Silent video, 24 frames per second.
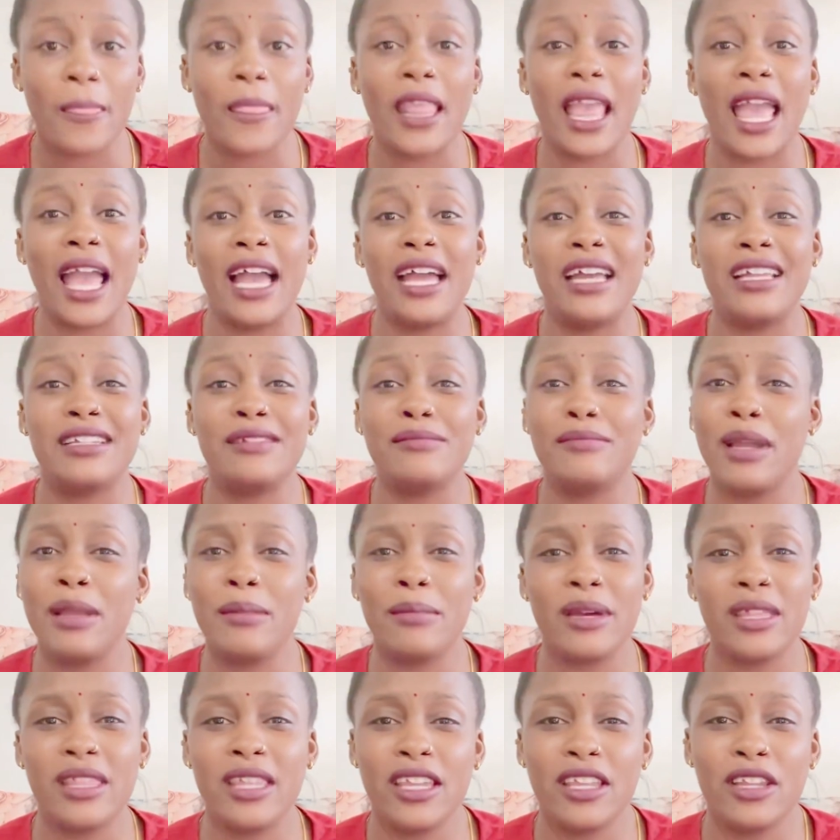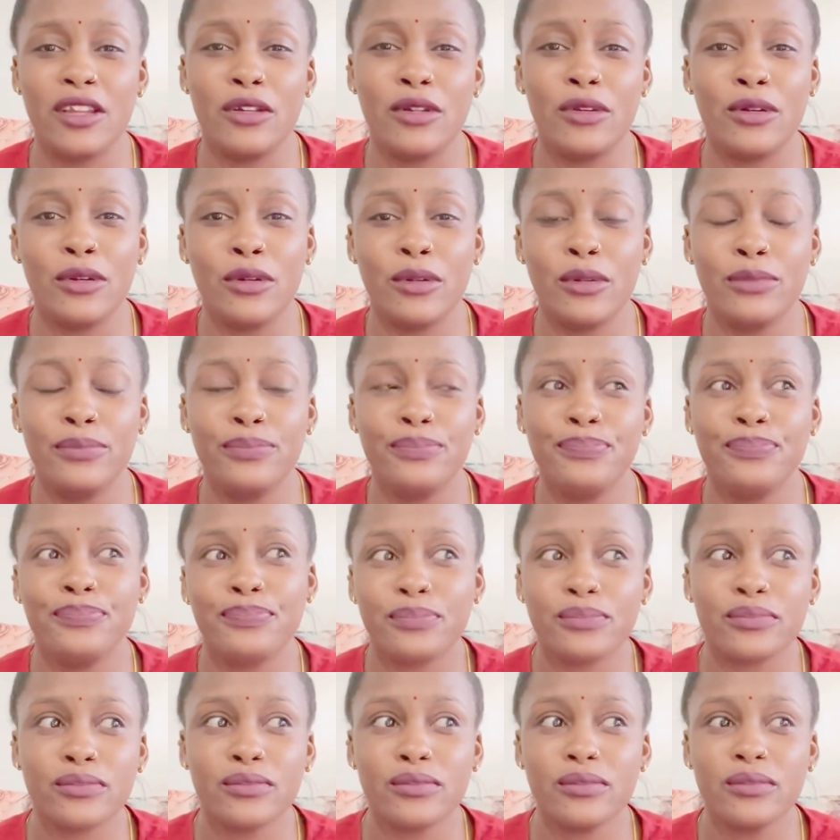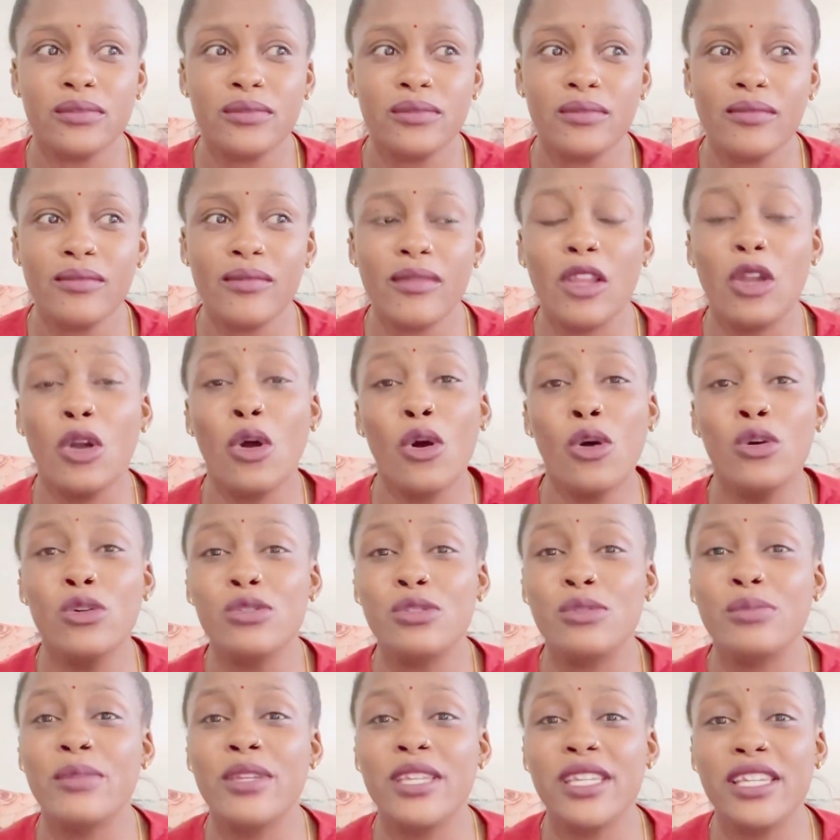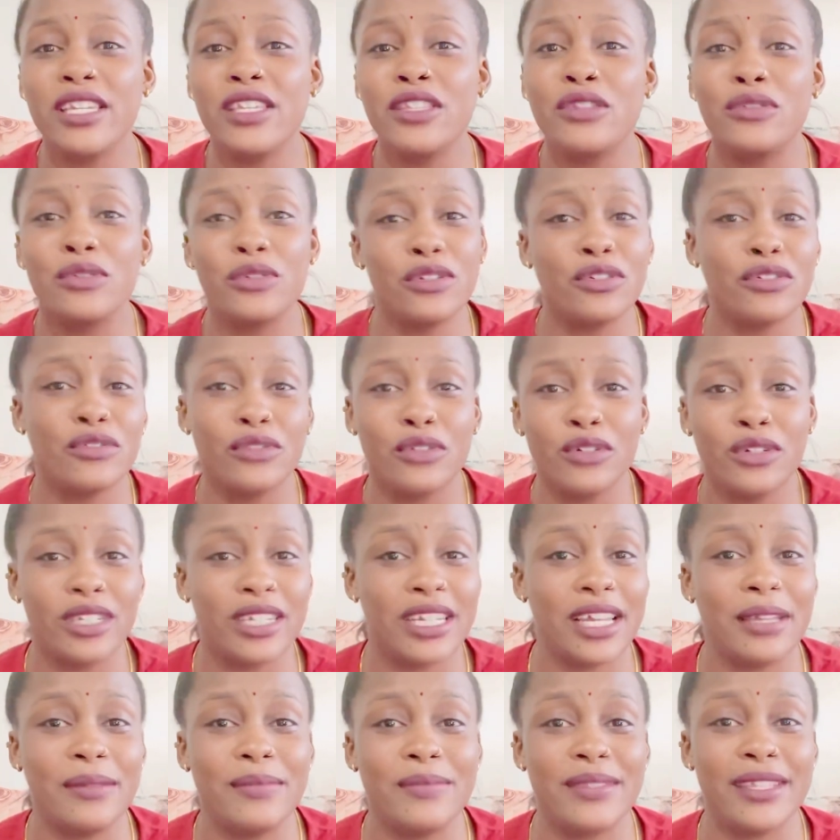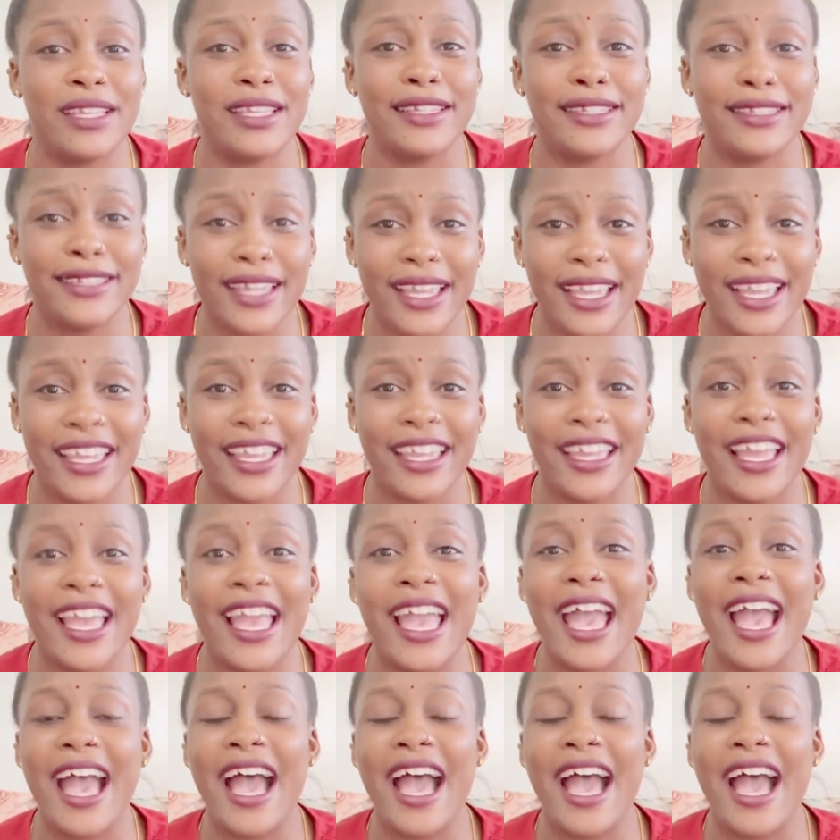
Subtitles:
and my mother-in-law calls me 3 to 4 times a day.